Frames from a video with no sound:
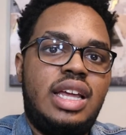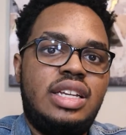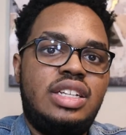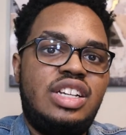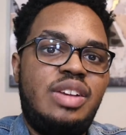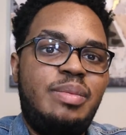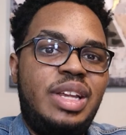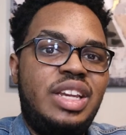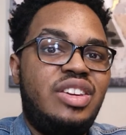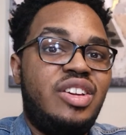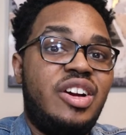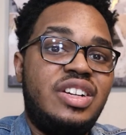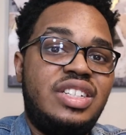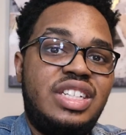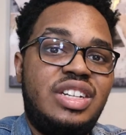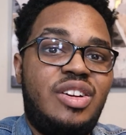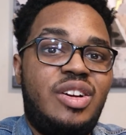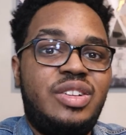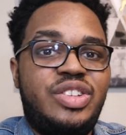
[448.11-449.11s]
Jimmy and
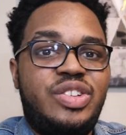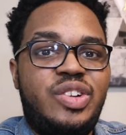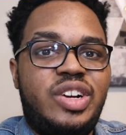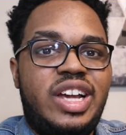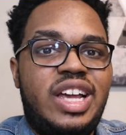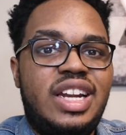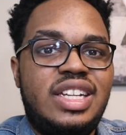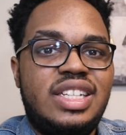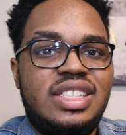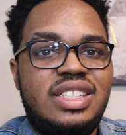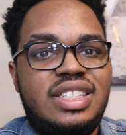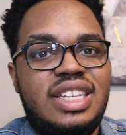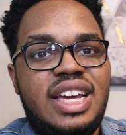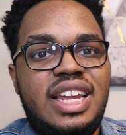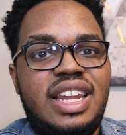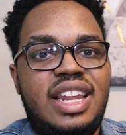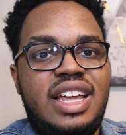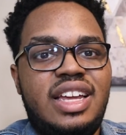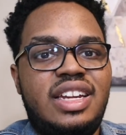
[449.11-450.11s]
Darcy also are kind of
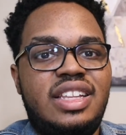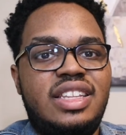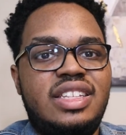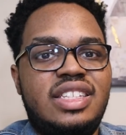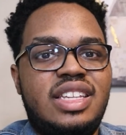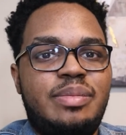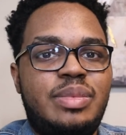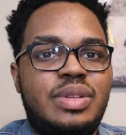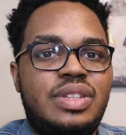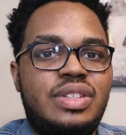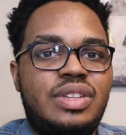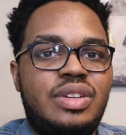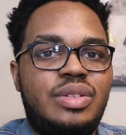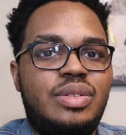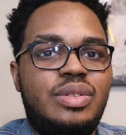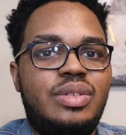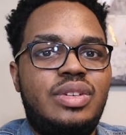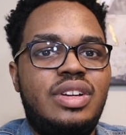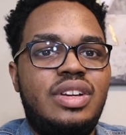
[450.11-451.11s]
sidelined in this
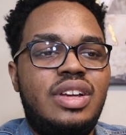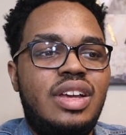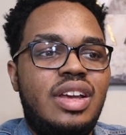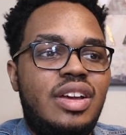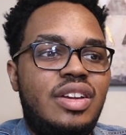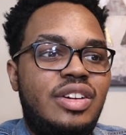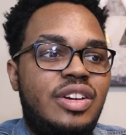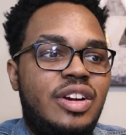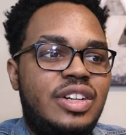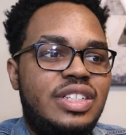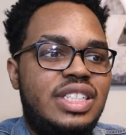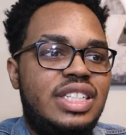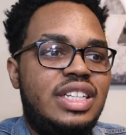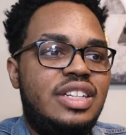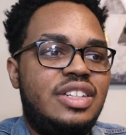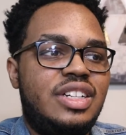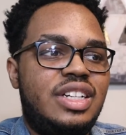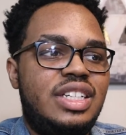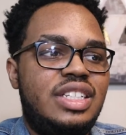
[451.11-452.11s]
episode. Darcy
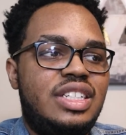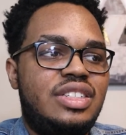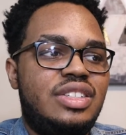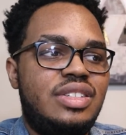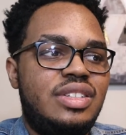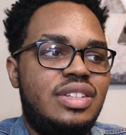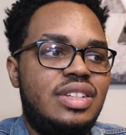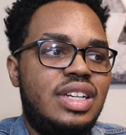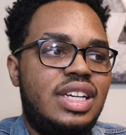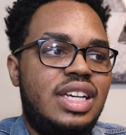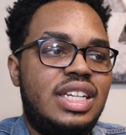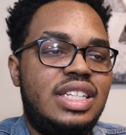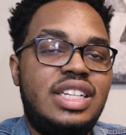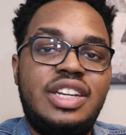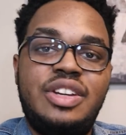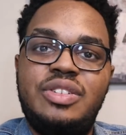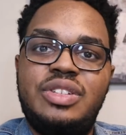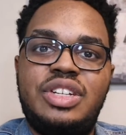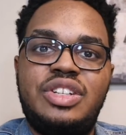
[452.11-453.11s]
literally just
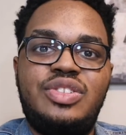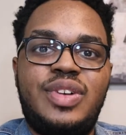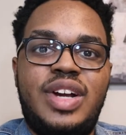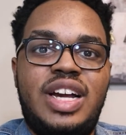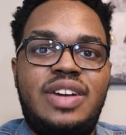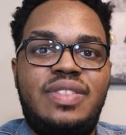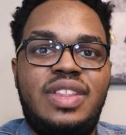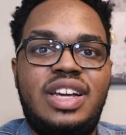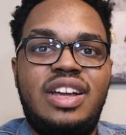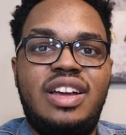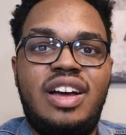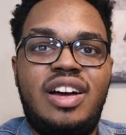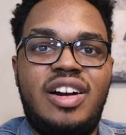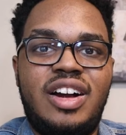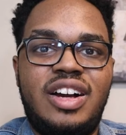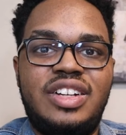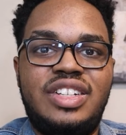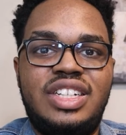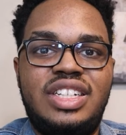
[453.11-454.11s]
continues to drive the
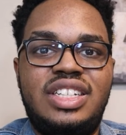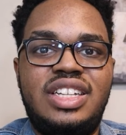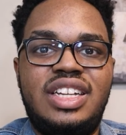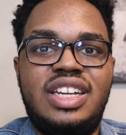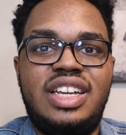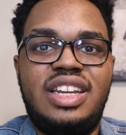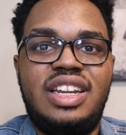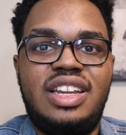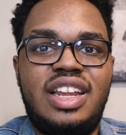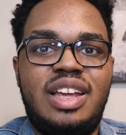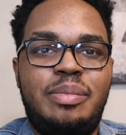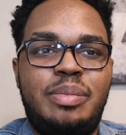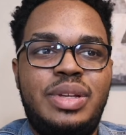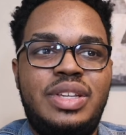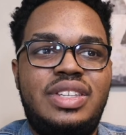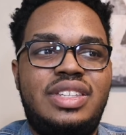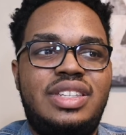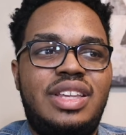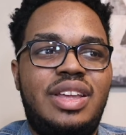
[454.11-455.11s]
car she did in
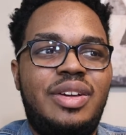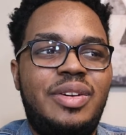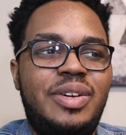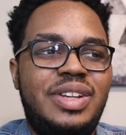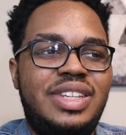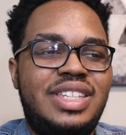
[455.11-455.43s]
episode